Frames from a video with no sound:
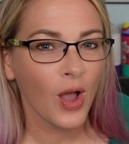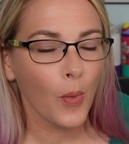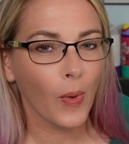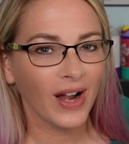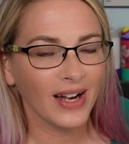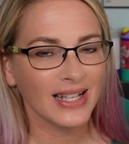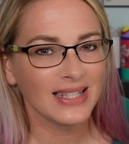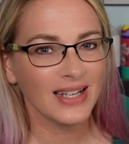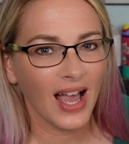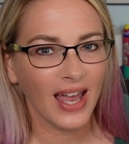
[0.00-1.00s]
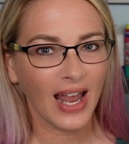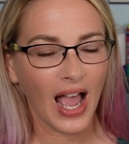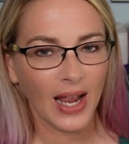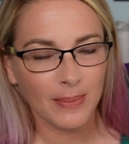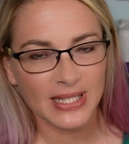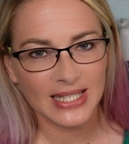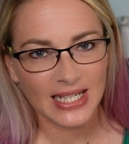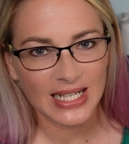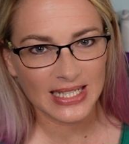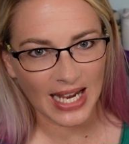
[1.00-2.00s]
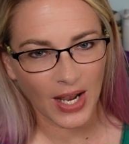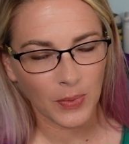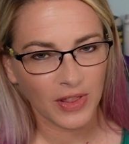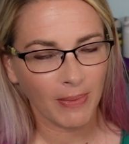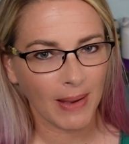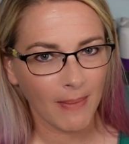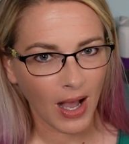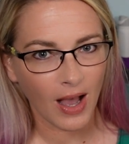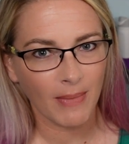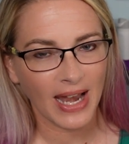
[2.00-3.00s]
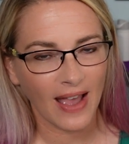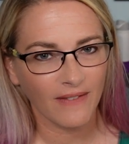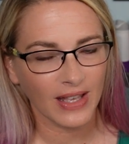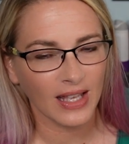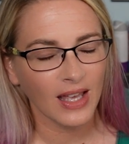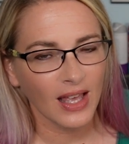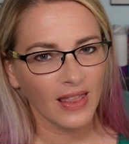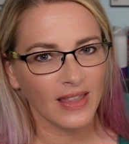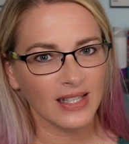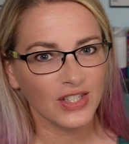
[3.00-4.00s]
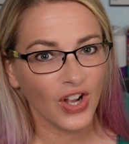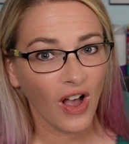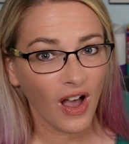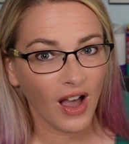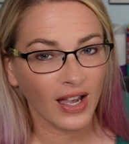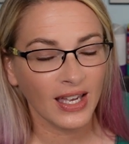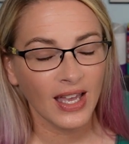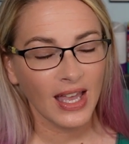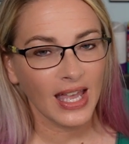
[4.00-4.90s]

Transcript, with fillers: where it's not I'm sitting down with my mom and having this talk.